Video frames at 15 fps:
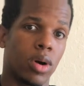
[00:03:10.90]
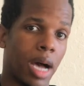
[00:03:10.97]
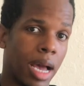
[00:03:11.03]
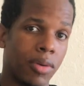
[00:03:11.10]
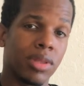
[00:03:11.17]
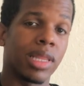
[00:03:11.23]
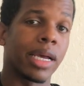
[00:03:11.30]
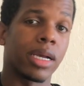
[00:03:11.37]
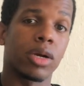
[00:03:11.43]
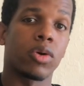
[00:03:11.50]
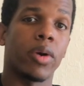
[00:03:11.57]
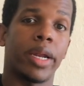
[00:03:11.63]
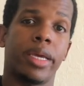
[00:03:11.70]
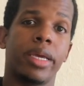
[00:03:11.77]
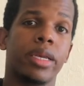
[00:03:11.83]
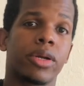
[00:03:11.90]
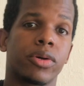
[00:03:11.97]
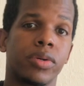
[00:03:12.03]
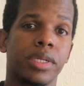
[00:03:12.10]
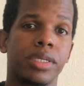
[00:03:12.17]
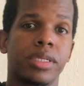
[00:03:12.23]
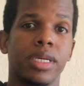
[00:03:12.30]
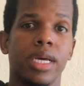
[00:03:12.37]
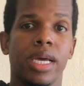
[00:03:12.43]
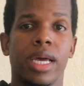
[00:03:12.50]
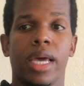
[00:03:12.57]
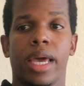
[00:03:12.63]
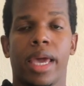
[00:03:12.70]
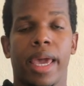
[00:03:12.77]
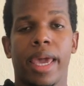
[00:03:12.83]
I would like a credit increase.
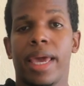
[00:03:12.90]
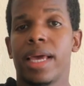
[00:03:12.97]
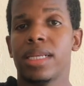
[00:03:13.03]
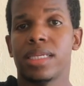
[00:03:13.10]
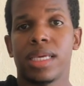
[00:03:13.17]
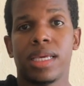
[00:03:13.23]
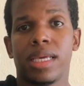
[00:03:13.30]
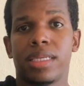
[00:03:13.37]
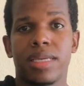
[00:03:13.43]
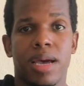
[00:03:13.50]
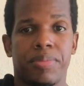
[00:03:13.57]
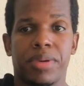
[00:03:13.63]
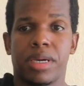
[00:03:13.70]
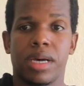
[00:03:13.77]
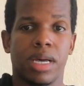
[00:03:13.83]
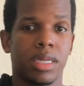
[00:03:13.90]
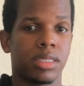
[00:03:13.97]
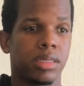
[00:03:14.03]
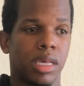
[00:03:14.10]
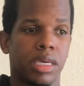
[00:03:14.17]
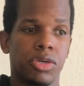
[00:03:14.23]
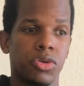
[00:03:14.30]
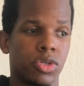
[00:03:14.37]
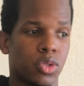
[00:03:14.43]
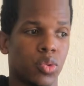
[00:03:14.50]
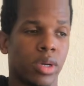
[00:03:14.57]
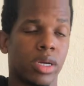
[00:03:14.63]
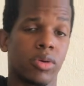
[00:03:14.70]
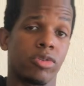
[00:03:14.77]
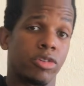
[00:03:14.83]
And it's not because you just
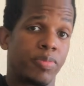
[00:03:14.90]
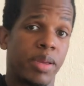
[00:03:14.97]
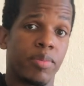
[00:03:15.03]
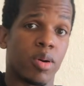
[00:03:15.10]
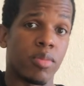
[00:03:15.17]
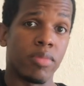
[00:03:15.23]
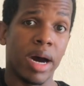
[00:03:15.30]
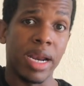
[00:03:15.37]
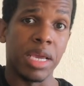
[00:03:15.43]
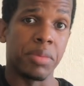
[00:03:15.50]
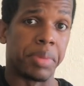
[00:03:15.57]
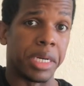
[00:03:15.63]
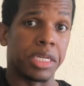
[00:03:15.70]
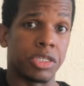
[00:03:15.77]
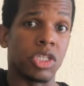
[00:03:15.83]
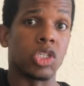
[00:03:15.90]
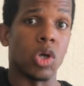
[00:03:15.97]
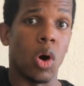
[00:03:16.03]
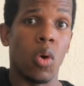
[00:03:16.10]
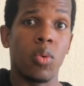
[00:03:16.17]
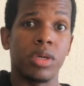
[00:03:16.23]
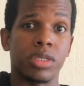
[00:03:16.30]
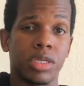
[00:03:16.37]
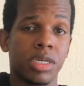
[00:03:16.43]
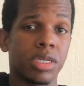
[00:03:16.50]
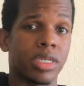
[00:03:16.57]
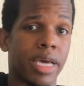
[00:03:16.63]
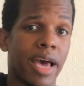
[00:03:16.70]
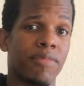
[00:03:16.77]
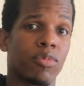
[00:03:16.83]
want to go and spend more money, but it's just always good
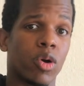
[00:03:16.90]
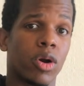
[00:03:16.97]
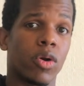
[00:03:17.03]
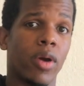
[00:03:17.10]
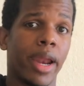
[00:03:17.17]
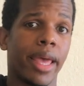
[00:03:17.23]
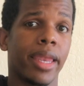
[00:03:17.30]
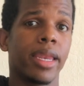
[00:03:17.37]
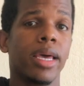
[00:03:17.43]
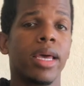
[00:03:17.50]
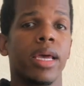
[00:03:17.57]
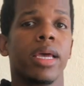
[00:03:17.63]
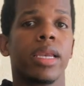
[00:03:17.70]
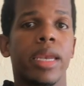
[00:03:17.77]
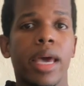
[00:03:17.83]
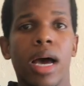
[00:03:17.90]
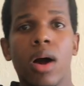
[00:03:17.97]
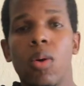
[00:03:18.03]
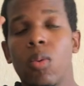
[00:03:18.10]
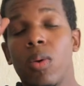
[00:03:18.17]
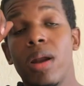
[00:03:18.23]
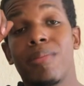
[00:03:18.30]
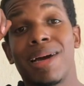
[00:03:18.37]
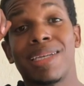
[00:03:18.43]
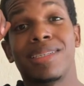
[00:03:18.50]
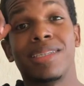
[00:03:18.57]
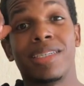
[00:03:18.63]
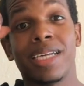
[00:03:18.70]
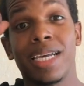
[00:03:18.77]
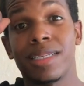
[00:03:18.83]
to have more credit. Now, what am I
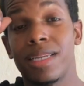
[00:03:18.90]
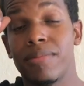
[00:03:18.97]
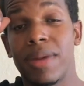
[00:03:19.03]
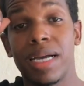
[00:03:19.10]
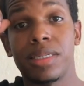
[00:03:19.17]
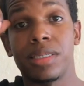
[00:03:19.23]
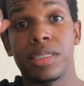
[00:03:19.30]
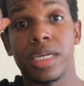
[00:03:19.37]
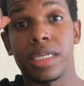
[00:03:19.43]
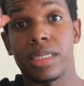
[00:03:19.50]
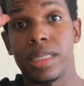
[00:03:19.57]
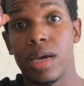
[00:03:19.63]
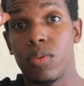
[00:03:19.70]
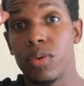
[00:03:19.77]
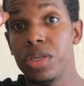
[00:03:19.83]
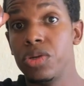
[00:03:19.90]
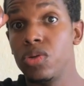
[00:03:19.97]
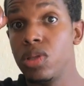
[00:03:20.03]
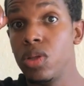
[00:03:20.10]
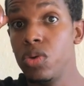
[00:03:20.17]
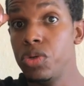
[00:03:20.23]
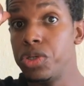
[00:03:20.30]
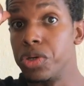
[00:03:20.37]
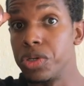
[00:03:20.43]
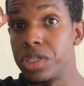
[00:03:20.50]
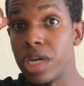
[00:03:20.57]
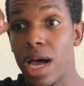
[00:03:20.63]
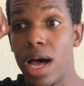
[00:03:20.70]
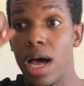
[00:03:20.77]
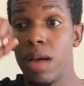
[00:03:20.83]
suggesting? Am I suggesting that when you lose your
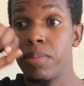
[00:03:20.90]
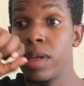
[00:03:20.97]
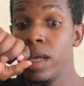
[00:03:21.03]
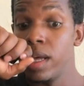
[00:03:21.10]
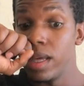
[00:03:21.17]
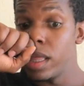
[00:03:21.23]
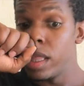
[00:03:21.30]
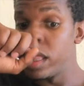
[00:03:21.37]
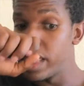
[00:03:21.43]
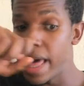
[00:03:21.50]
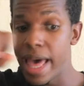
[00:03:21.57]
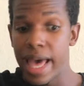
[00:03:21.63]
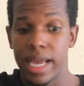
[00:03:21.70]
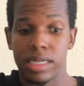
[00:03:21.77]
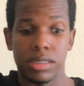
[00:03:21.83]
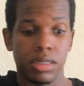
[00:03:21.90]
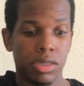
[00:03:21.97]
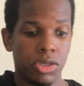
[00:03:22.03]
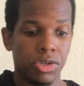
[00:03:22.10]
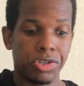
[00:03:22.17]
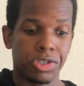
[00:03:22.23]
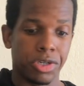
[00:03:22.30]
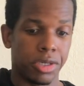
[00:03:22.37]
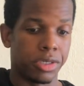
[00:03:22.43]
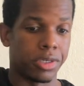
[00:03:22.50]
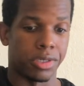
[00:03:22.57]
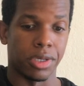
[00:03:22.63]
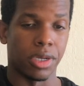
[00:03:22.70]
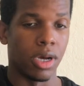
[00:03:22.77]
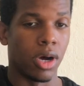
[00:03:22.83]
job, that you should
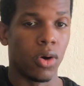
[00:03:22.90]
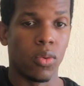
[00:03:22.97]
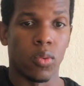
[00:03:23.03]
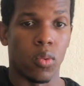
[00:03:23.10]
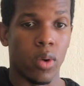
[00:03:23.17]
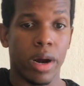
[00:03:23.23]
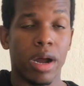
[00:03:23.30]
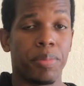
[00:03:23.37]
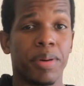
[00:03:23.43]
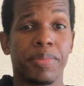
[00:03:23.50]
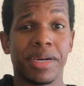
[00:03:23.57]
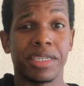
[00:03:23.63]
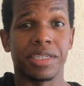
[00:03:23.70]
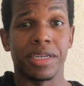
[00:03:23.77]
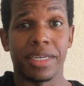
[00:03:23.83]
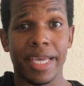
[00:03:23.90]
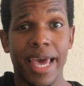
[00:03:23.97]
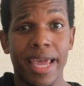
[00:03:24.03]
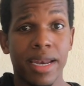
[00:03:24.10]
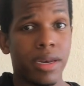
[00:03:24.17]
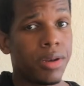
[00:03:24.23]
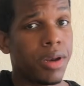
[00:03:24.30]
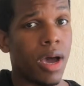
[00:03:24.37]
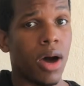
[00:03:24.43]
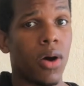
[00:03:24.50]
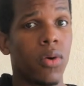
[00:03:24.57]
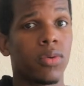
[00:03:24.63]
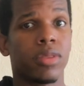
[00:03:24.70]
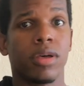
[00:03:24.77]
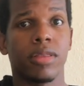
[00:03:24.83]
just go run up a bunch of debt? No.
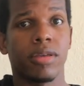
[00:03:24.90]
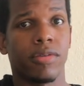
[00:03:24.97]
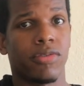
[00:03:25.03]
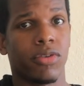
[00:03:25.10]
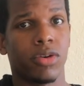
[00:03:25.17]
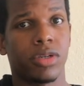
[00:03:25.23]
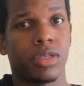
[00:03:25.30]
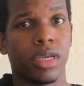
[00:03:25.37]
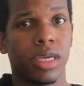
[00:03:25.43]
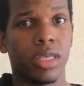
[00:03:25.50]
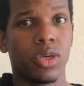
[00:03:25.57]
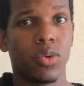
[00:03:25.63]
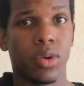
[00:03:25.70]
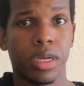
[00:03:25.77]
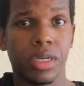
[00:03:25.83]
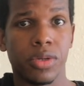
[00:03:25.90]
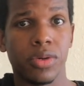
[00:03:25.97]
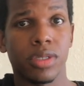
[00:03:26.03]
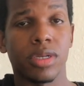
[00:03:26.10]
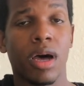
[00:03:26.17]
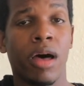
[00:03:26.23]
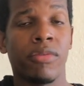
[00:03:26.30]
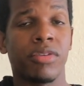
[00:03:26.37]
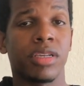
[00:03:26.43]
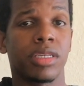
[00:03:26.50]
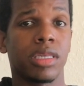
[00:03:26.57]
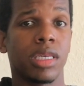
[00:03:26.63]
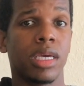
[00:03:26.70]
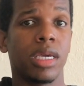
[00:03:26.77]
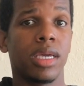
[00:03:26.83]
The first thing you want to do is
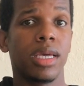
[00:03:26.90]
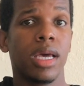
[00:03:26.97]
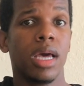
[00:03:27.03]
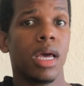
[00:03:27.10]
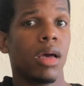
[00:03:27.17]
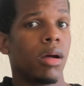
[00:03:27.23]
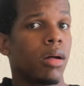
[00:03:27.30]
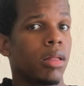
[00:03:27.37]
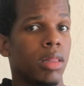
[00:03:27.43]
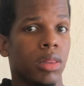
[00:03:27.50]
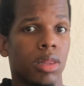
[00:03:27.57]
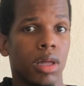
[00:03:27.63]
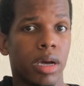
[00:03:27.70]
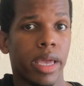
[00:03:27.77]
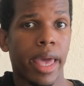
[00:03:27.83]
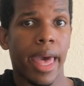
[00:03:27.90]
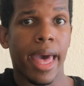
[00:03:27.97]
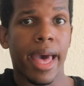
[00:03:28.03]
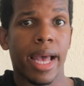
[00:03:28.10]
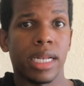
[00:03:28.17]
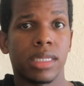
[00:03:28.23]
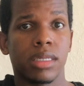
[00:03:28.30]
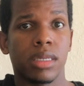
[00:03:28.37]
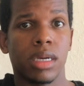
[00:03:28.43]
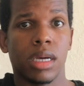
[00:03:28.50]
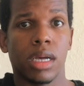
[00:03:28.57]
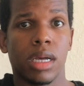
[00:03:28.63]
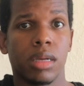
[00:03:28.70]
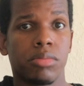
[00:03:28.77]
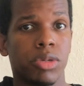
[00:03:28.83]
obviously look at
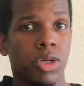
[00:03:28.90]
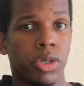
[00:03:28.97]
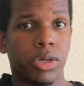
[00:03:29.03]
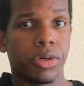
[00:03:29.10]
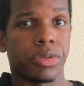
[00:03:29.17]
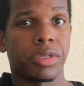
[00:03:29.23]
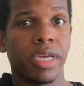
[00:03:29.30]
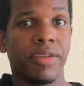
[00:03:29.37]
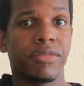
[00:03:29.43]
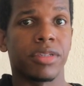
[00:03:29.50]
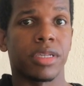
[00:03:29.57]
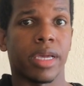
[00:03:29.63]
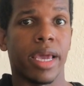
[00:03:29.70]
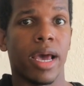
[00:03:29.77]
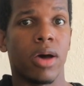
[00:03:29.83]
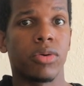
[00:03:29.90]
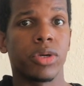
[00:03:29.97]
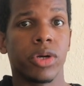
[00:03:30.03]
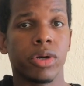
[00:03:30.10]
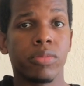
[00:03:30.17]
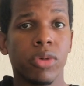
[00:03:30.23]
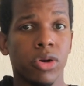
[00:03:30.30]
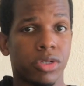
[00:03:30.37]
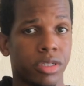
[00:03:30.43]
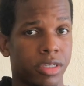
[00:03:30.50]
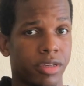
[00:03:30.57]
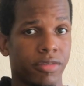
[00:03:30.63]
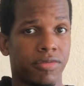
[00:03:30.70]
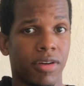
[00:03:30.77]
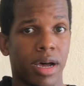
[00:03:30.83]
your savings account, your
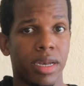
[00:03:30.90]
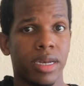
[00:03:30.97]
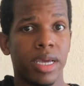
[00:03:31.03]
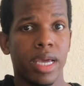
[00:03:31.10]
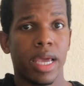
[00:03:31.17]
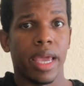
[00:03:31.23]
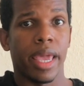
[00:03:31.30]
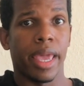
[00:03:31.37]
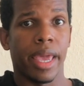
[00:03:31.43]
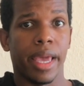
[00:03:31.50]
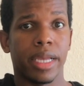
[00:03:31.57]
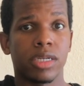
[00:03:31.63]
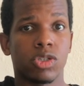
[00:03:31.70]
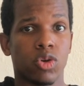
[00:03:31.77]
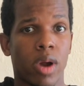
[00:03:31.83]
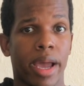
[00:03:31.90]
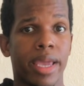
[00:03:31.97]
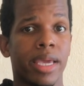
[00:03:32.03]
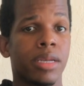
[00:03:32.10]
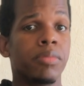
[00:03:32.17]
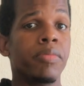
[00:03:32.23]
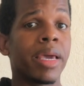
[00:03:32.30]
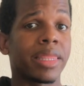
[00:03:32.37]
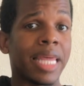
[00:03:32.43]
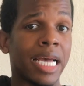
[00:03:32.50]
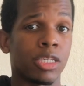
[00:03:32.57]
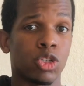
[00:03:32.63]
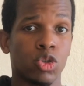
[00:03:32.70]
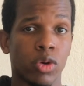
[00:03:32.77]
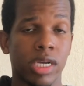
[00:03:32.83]
emergency fund, and try and make that
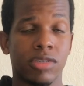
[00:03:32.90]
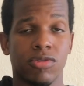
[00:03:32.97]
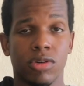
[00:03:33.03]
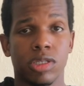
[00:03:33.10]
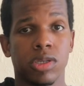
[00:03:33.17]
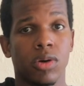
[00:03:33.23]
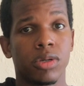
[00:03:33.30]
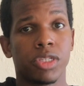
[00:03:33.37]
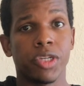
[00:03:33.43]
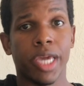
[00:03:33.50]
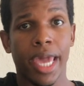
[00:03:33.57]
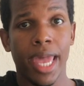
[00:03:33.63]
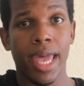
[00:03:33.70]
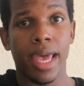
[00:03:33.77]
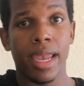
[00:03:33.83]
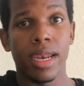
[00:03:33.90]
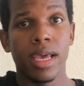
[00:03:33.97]
stretch for as long as you can.